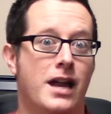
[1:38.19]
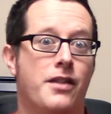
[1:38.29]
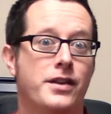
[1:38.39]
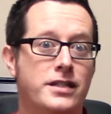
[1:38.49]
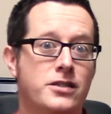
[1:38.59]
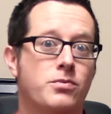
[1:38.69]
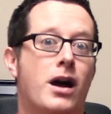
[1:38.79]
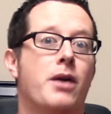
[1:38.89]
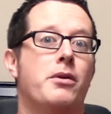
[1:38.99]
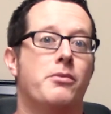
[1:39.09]
Now, this is
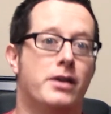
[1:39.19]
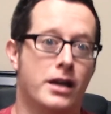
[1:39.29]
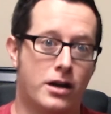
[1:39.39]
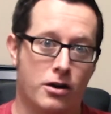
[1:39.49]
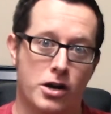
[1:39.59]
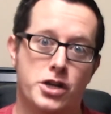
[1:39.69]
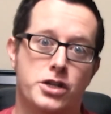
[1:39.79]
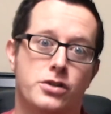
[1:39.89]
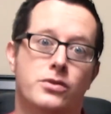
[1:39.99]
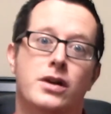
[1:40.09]
why we would
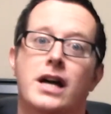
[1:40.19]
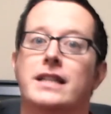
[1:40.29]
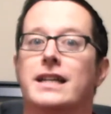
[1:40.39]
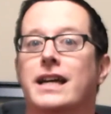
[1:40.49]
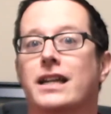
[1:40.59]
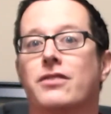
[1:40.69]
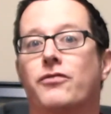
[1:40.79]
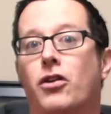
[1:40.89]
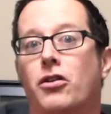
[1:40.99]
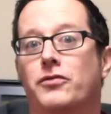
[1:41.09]
encourage you to get
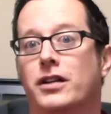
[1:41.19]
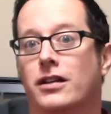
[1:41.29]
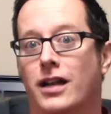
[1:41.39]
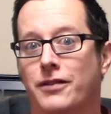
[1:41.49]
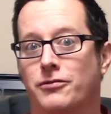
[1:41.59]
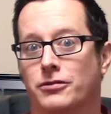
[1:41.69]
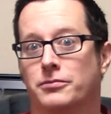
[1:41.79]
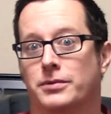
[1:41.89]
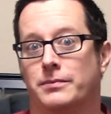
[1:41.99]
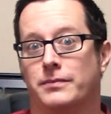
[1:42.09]
involved in a life
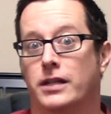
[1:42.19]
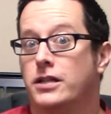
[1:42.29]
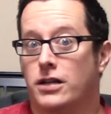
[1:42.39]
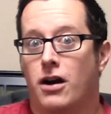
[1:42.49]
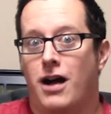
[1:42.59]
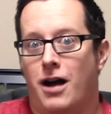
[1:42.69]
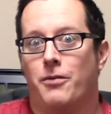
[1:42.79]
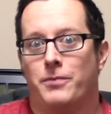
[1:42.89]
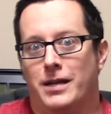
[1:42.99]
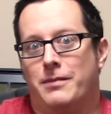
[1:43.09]
group. Now, do you know
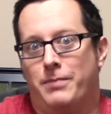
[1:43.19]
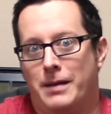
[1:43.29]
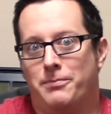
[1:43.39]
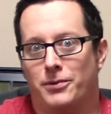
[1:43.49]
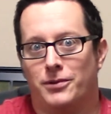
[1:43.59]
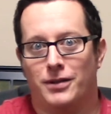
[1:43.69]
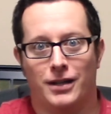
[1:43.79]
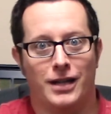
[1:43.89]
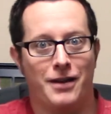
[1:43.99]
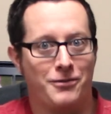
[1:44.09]
how many people
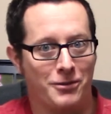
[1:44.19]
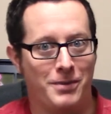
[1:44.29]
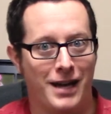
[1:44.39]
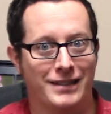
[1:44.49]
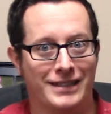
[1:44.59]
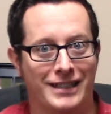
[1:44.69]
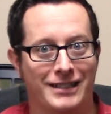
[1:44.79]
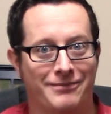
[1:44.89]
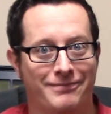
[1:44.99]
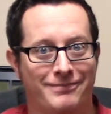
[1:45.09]
a life group has in
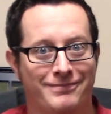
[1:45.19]
it?